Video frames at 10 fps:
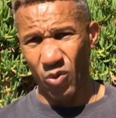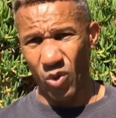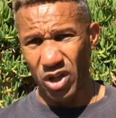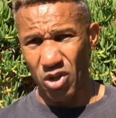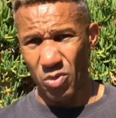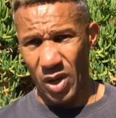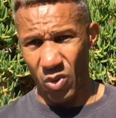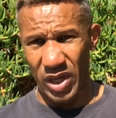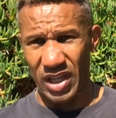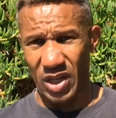but you're
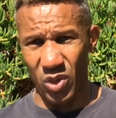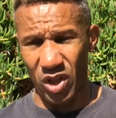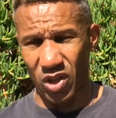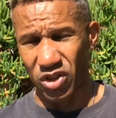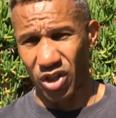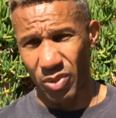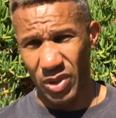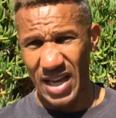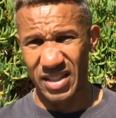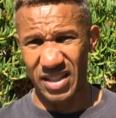definitely
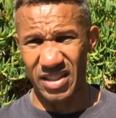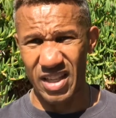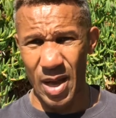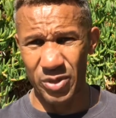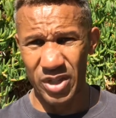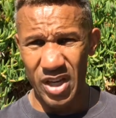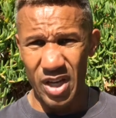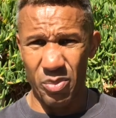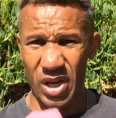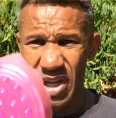going to need
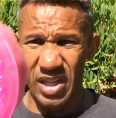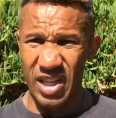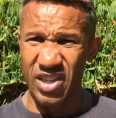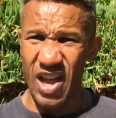one of these.